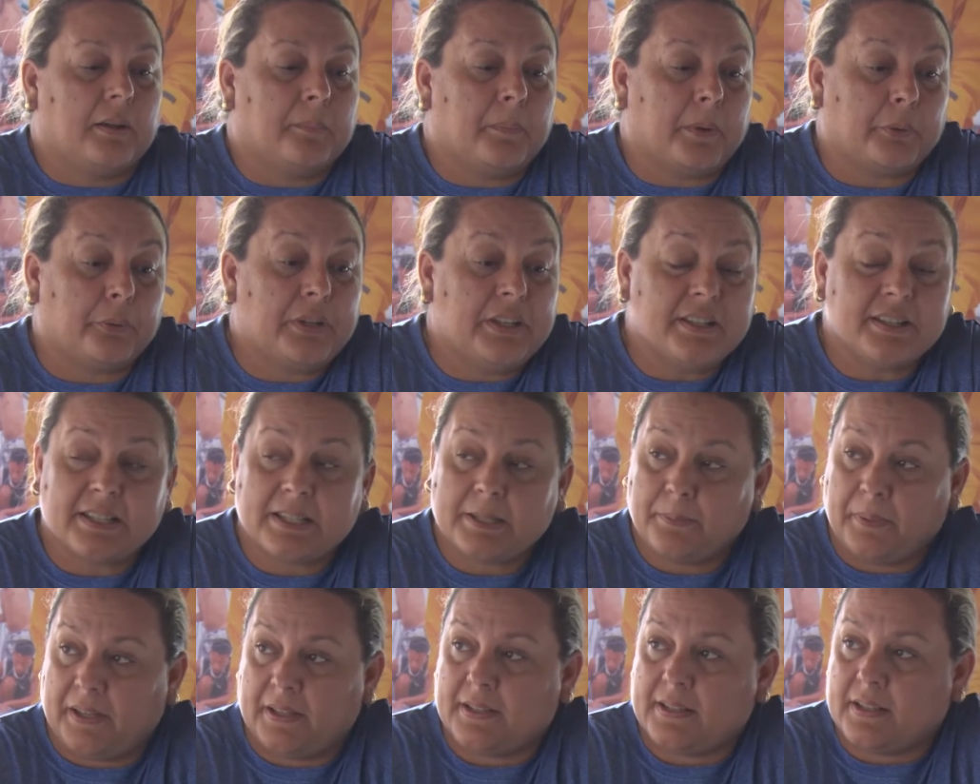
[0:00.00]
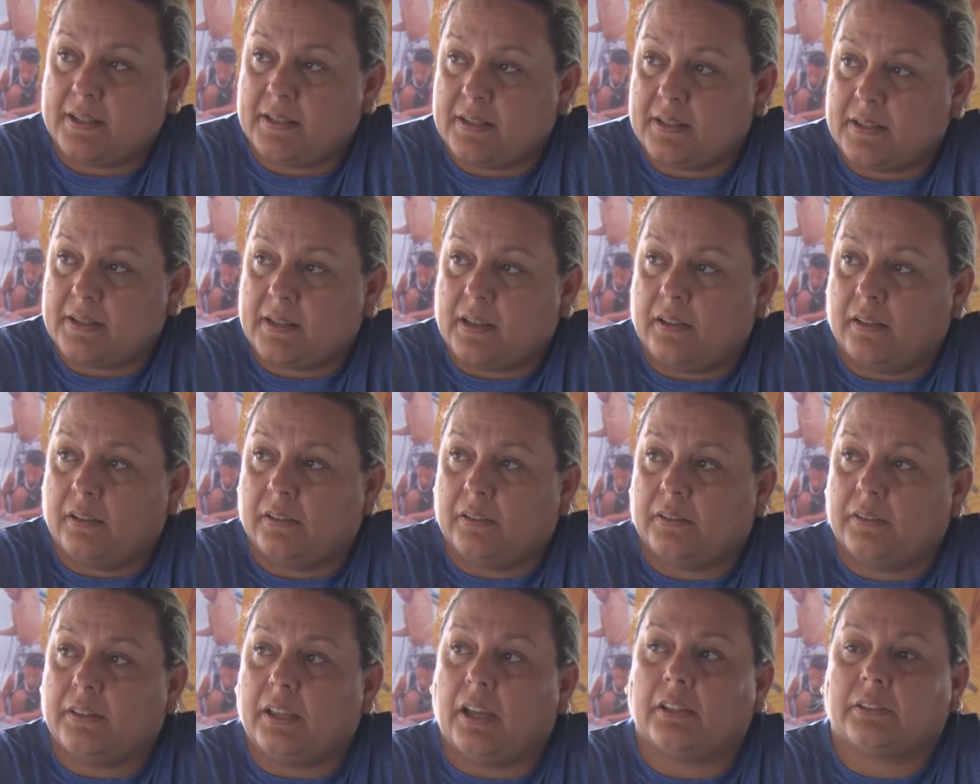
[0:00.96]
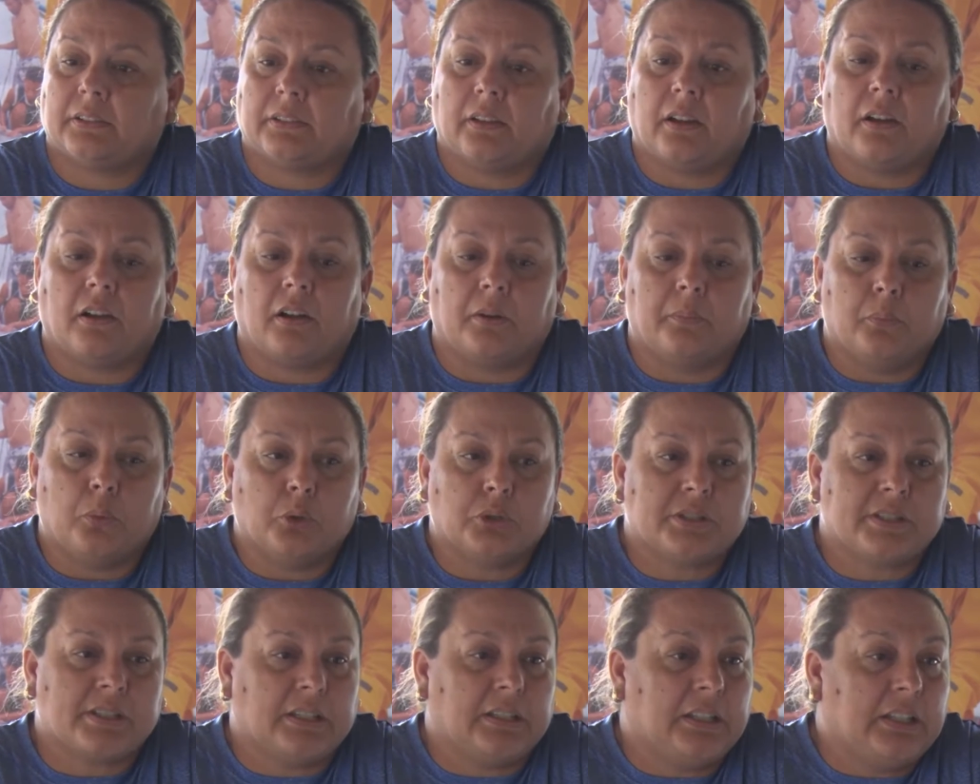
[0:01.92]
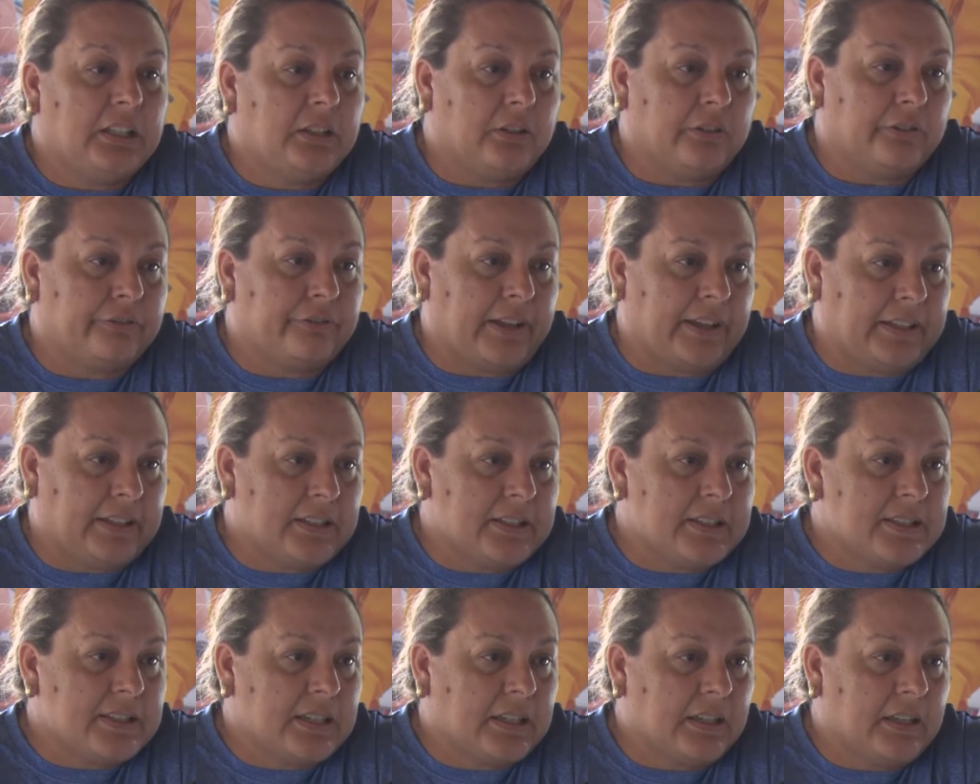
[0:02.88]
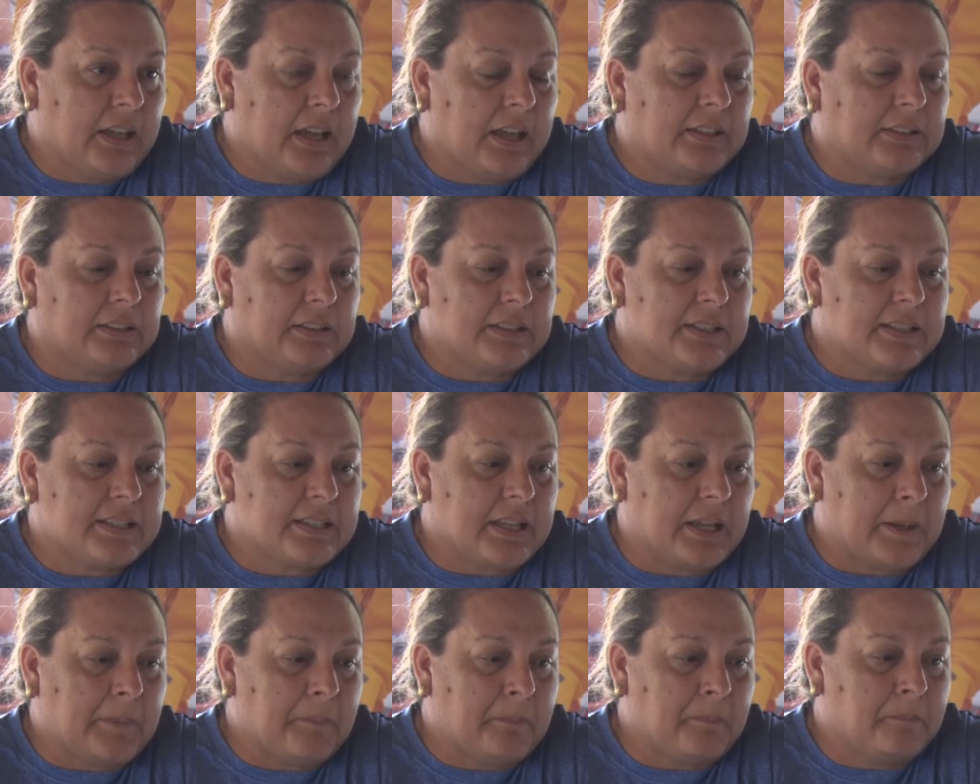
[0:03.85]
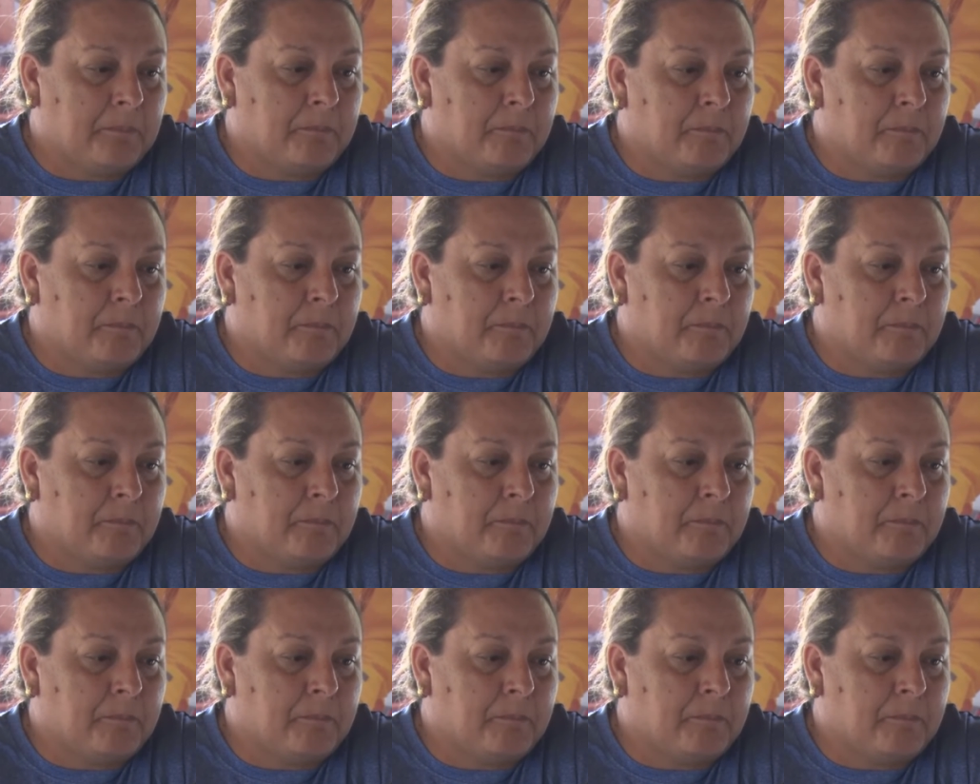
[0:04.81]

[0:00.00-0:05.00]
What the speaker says: marine spaces that are most in need of financing at this time.